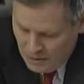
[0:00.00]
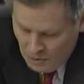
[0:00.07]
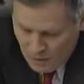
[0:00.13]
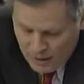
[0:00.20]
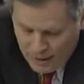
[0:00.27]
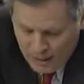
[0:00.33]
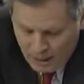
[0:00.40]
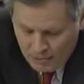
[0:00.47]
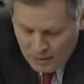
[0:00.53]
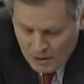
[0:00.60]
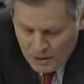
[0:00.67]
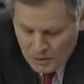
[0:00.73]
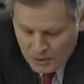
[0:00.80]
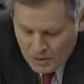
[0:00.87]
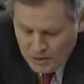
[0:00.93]
would
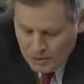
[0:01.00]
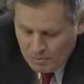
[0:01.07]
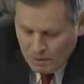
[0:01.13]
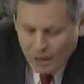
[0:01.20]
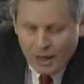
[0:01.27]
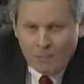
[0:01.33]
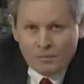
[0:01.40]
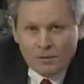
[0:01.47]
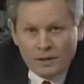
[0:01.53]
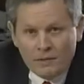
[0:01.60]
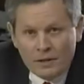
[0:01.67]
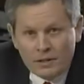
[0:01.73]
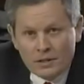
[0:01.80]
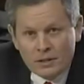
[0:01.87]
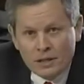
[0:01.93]
help address the problem of
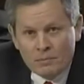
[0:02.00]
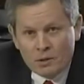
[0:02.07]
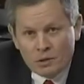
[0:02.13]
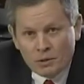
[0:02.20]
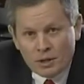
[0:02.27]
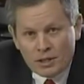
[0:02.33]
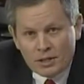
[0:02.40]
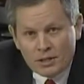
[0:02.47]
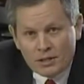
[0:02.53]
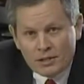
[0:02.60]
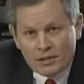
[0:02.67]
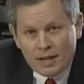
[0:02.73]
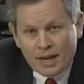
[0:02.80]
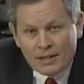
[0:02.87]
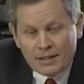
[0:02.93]
these
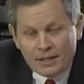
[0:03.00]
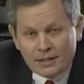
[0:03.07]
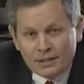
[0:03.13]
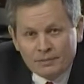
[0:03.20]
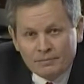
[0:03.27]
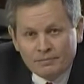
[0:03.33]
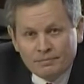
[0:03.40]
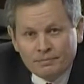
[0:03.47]
obstructionist tactics?